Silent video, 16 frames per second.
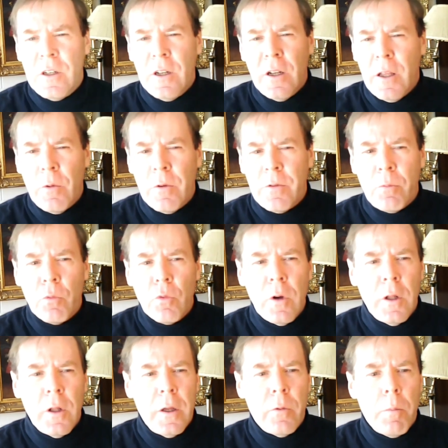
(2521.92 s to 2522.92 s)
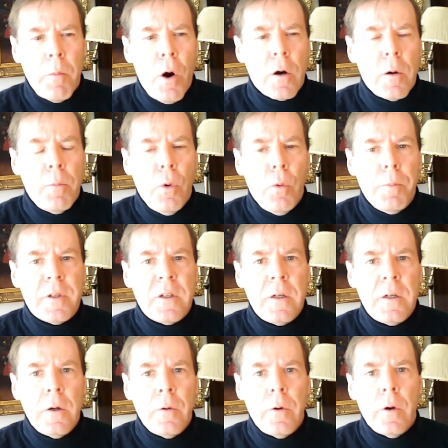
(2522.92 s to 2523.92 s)
dealing with some really remarkable
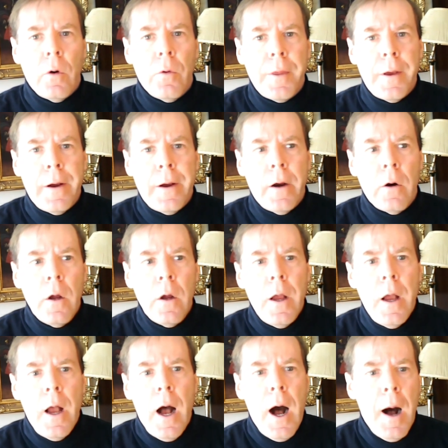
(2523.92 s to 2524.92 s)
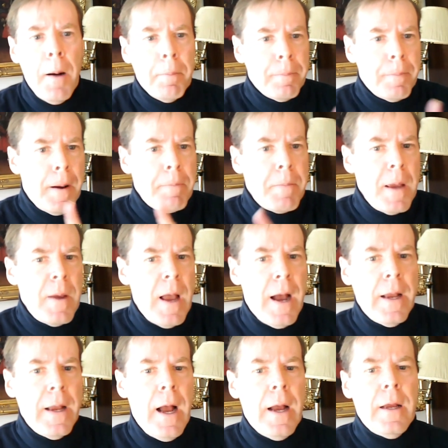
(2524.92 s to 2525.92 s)
material there. Um, maybe
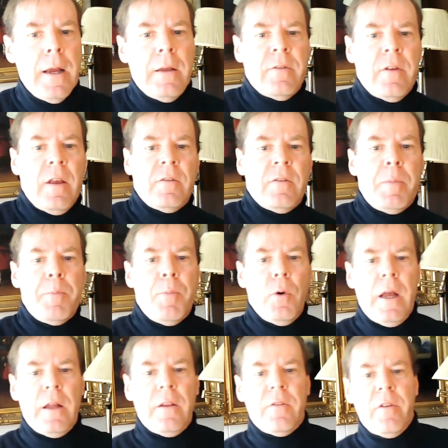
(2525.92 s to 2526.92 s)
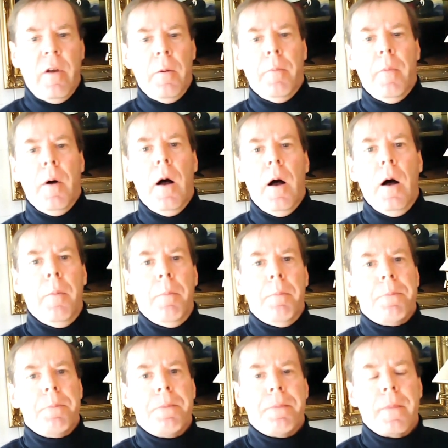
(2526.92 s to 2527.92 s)
I, I, as as people get some
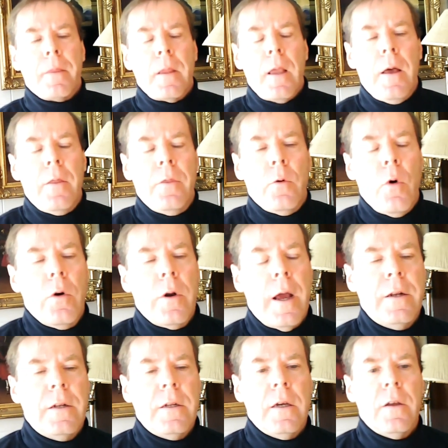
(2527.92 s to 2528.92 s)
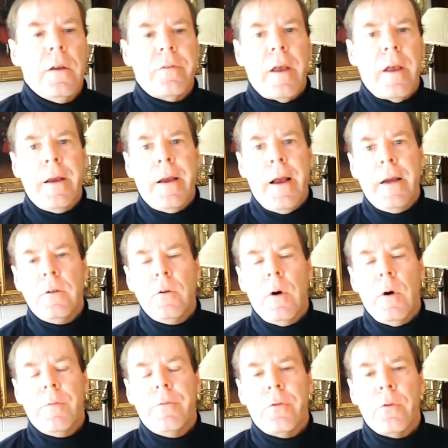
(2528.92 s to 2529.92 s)
um, their own ideas, I, I
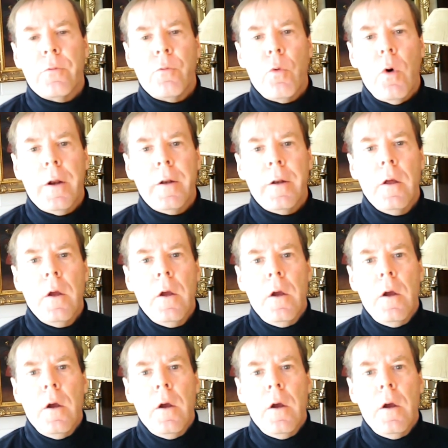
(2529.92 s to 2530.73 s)
do have sort of one